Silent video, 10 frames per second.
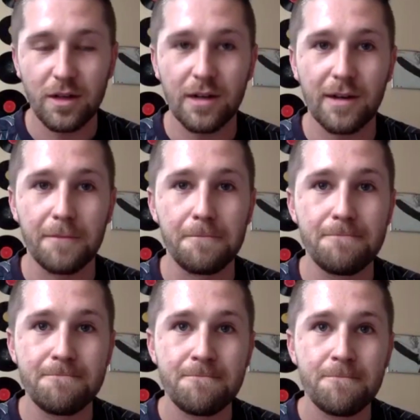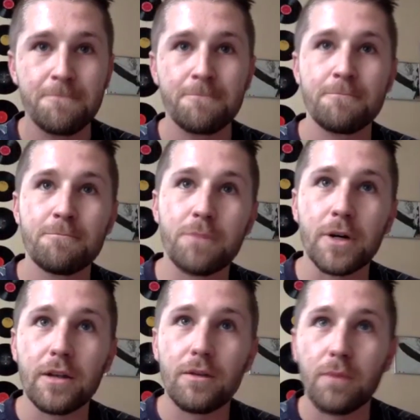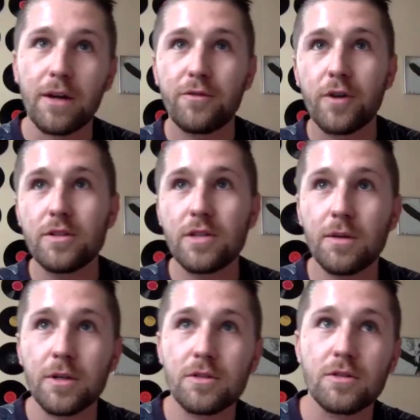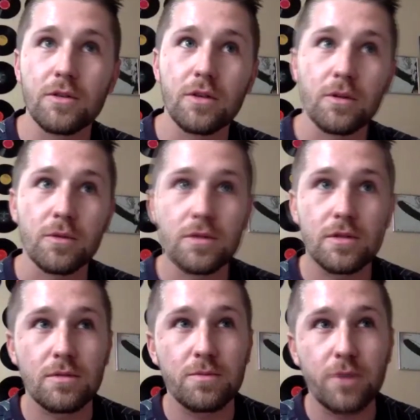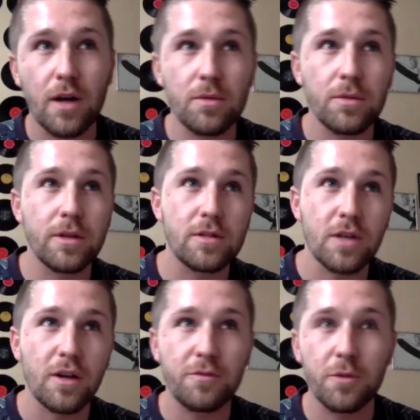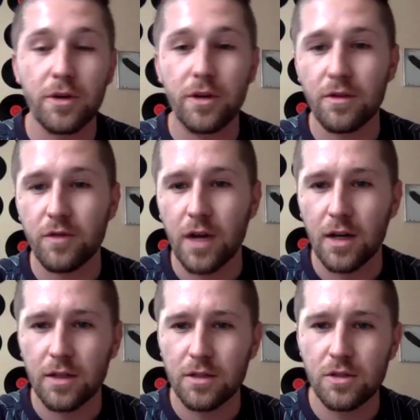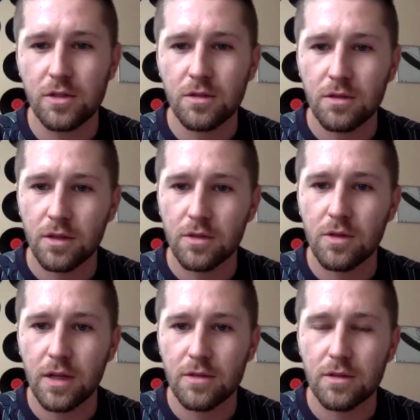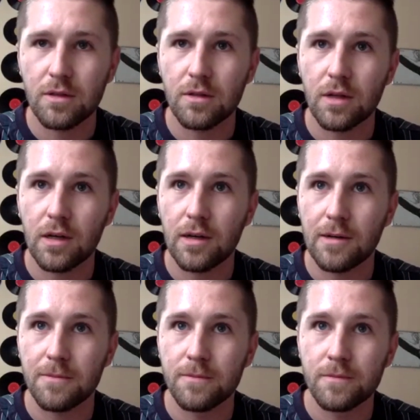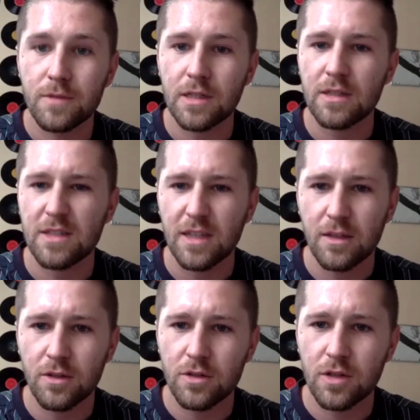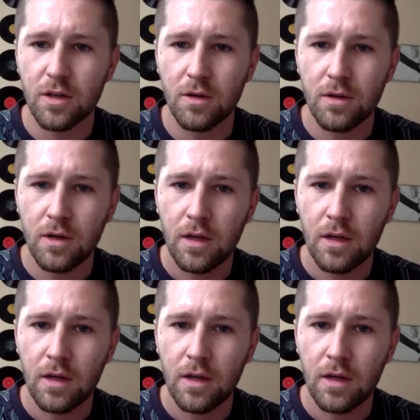But my first time in a studio was probably sophomore year of college, like 2016 or so.